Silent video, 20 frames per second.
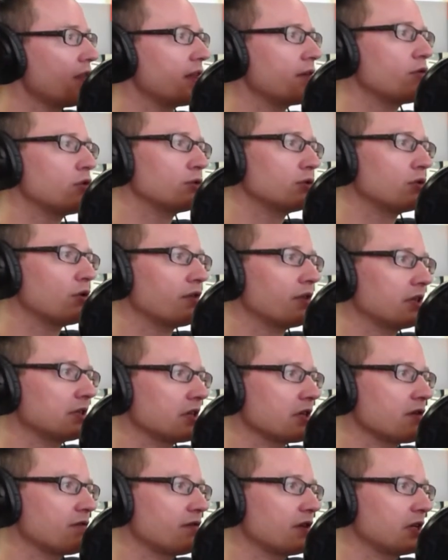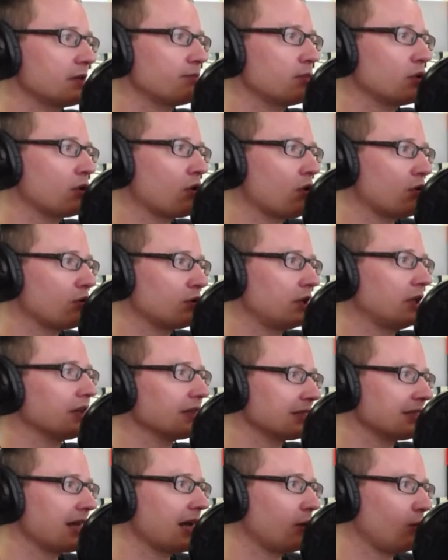They've also got things like the Facebook
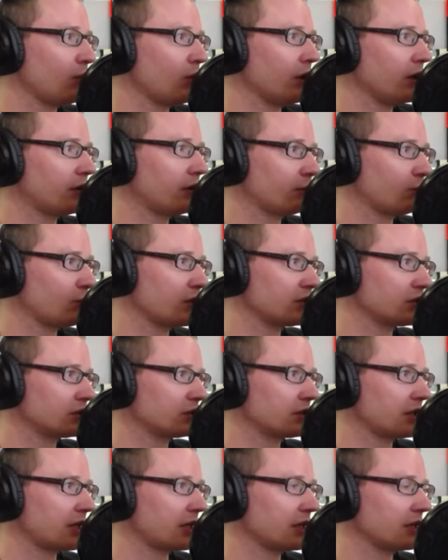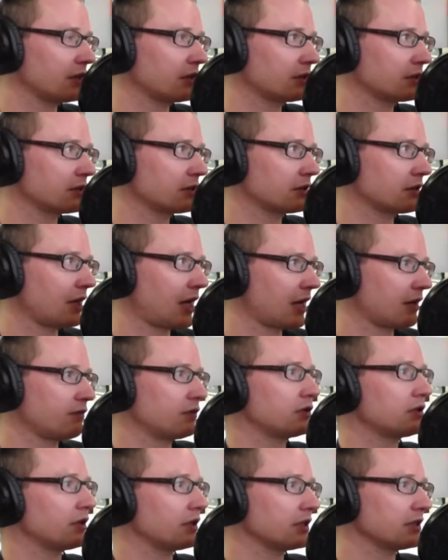Audience Networks, which takes
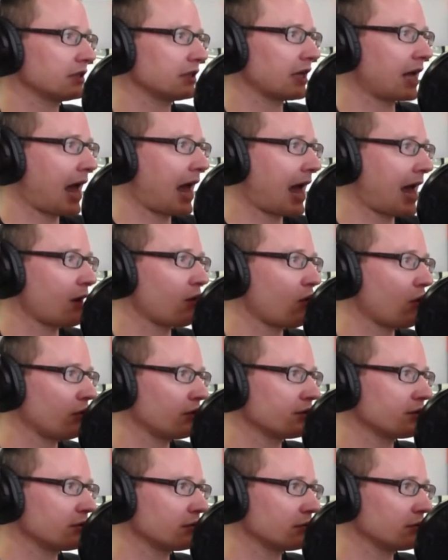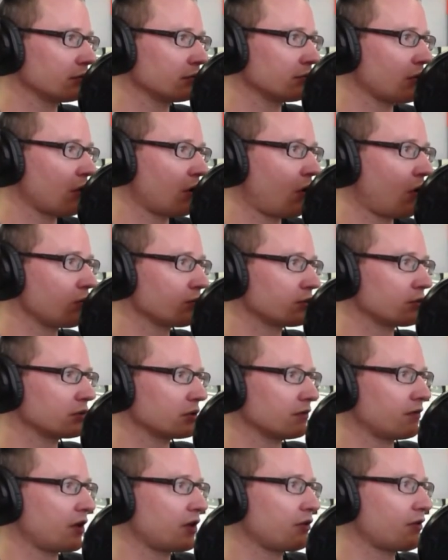advertising out onto all sorts
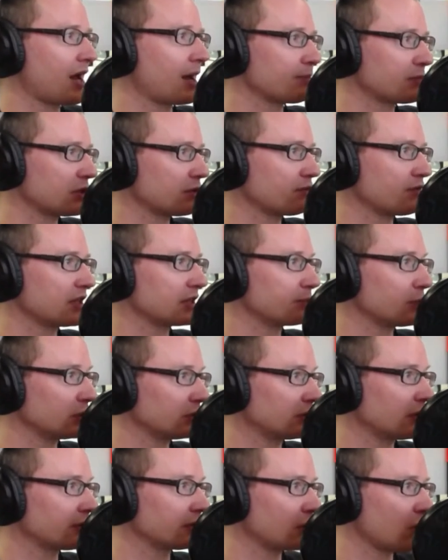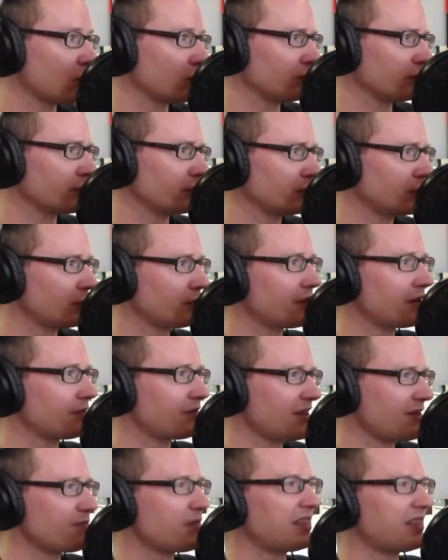of other apps that Facebook doesn't own. So,
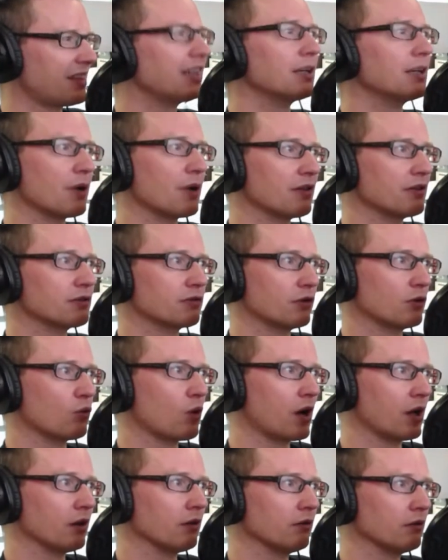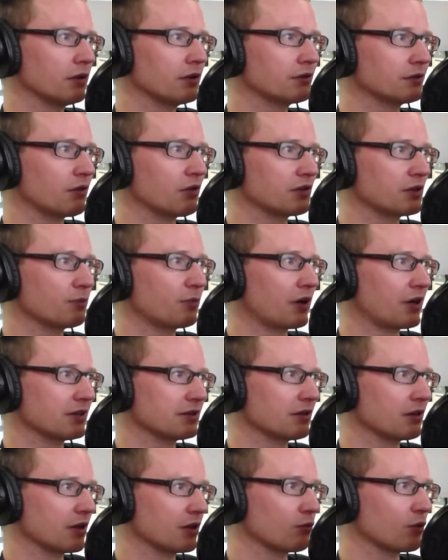they've been thinking about this for a while. It's not a surprise
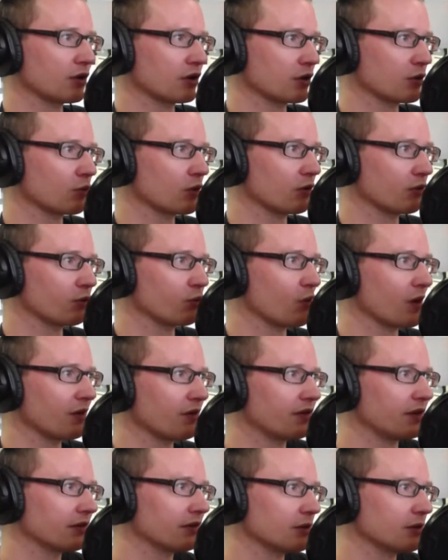that they're one of the world's wealthiest